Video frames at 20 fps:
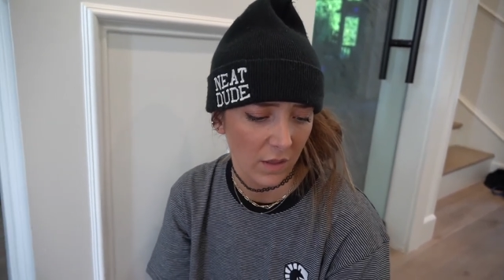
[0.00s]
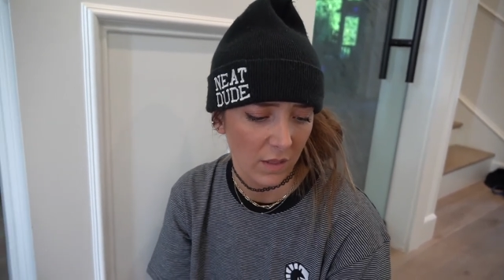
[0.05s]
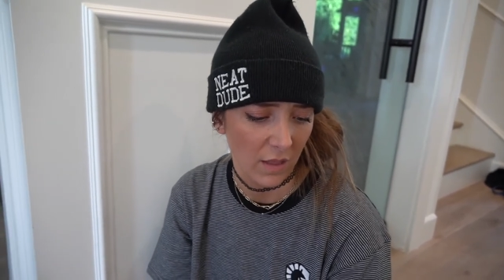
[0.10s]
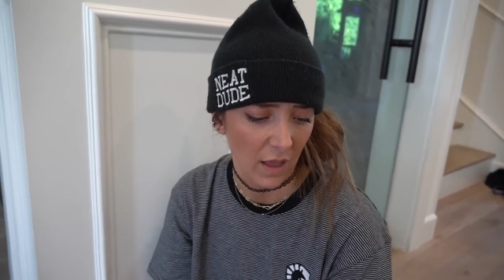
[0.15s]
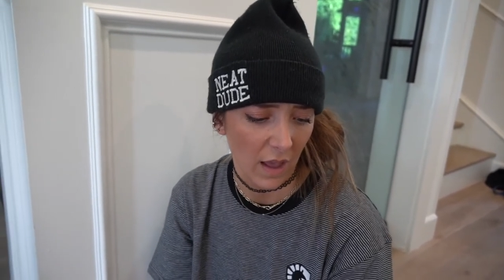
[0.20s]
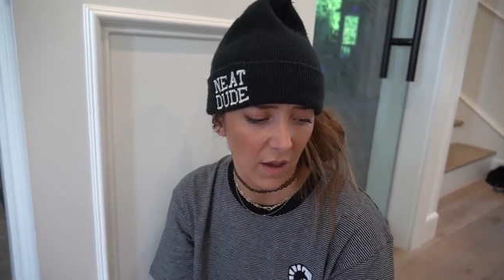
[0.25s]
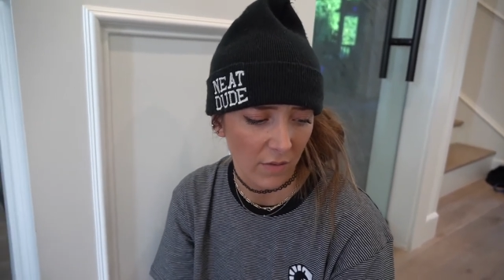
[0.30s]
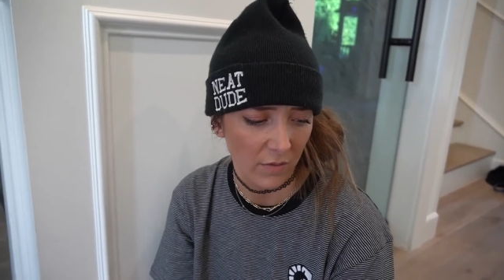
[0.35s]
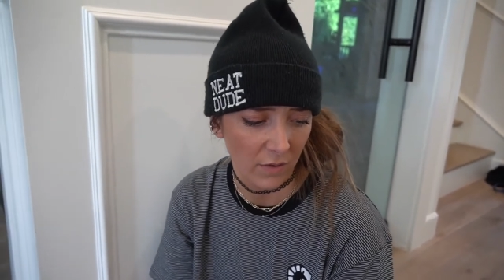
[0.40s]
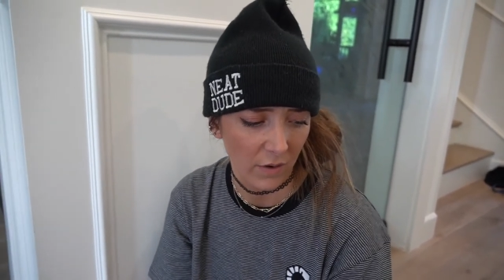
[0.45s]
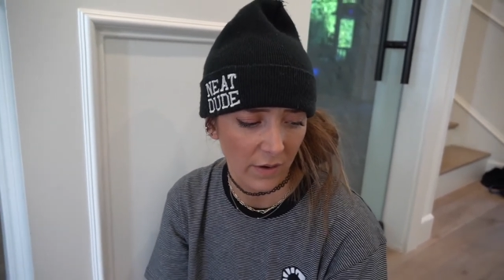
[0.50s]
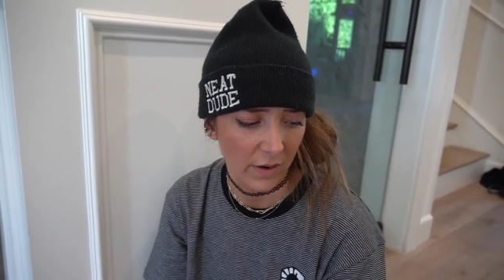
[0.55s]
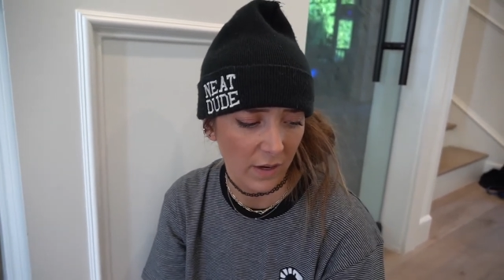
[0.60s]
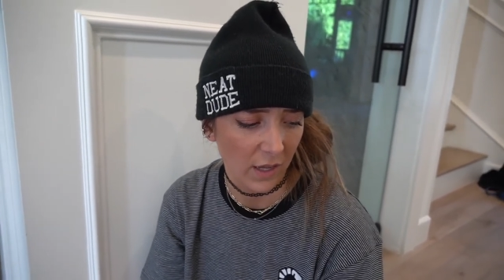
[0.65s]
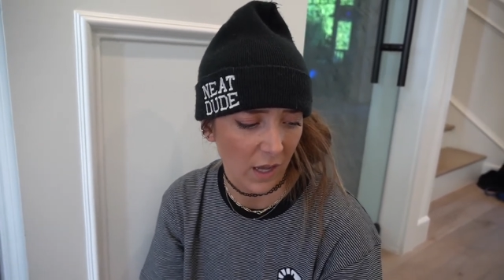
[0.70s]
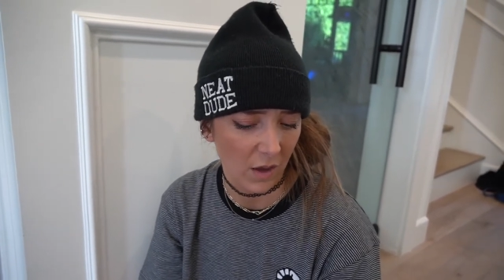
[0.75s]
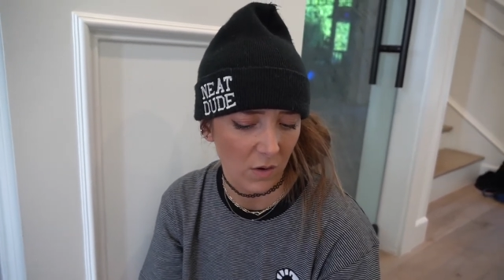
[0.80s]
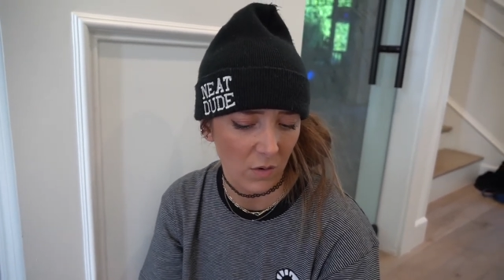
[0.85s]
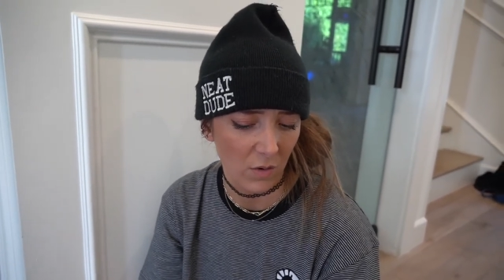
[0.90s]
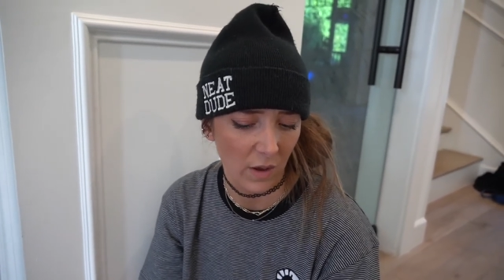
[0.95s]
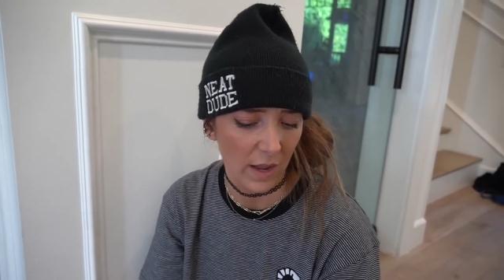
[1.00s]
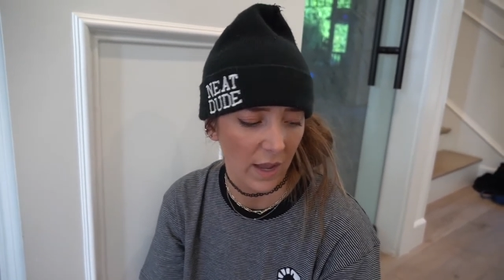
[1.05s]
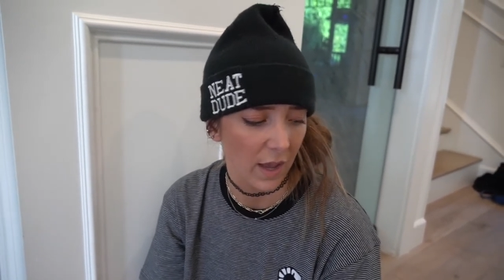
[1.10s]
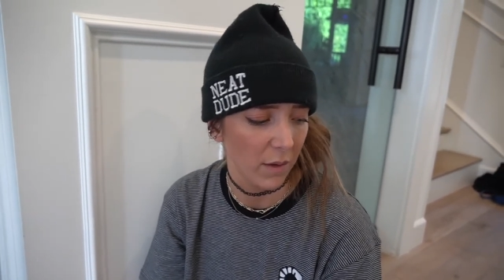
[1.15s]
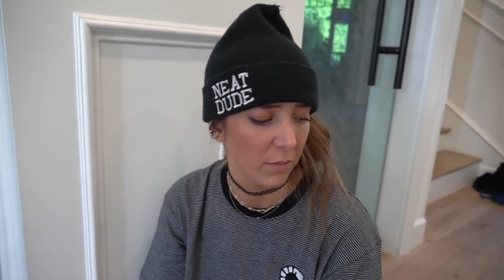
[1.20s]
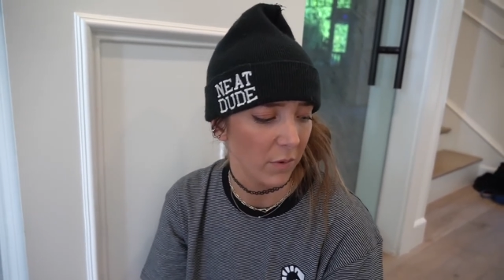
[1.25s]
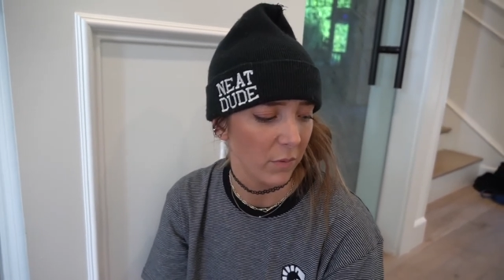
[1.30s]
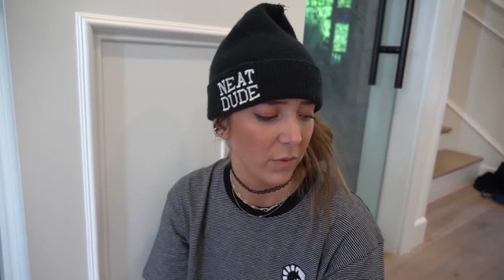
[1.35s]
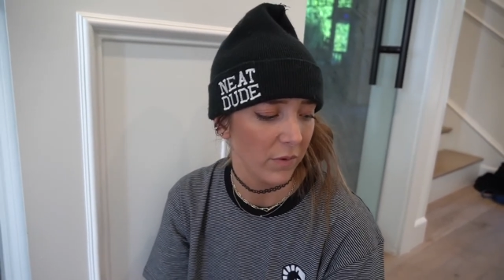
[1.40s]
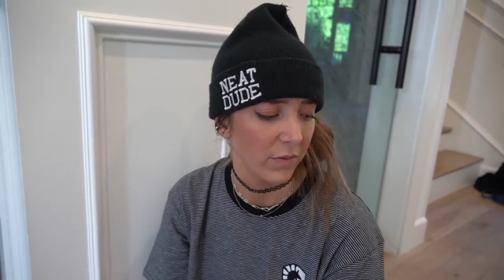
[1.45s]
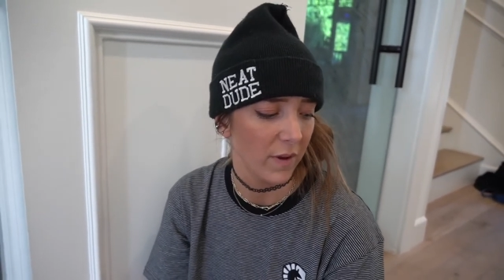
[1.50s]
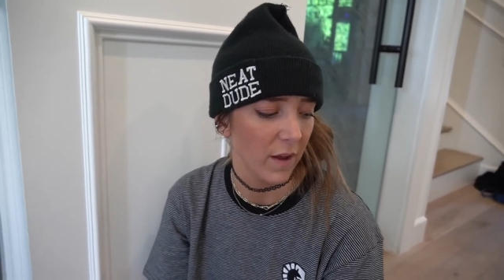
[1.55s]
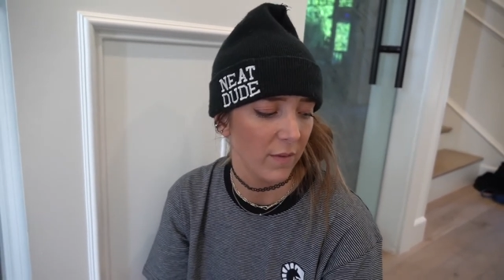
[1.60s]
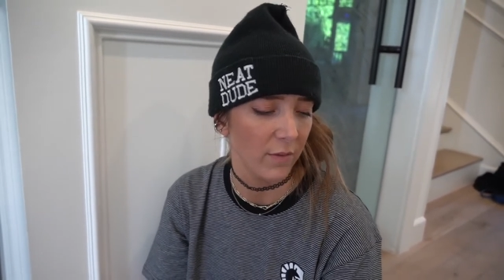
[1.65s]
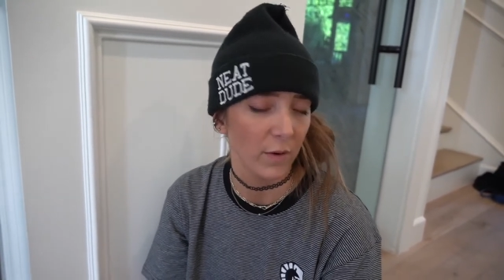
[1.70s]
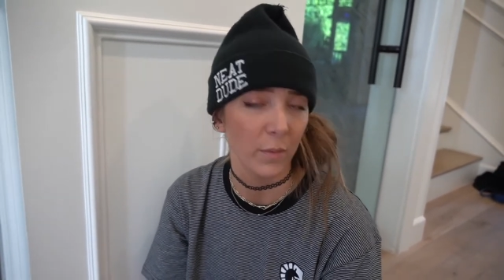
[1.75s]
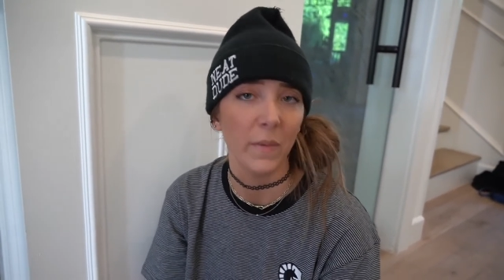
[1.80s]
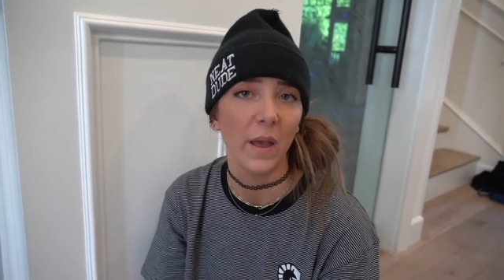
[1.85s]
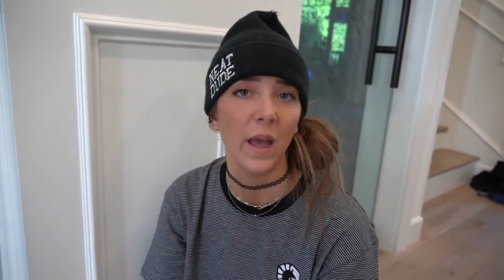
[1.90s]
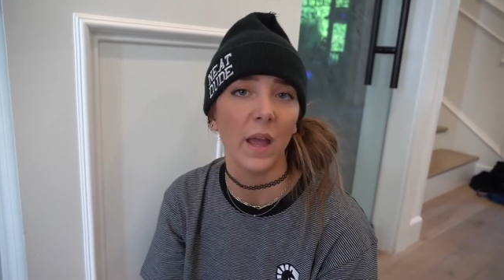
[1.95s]
they have no idea who I am, and we've
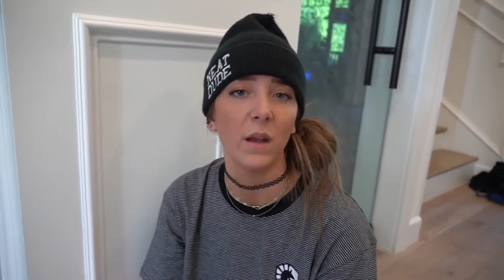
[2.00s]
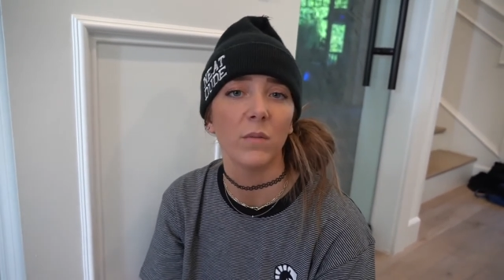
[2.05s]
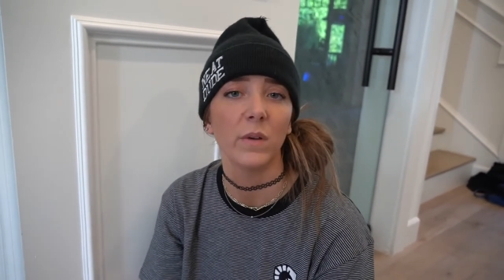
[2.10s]
never met,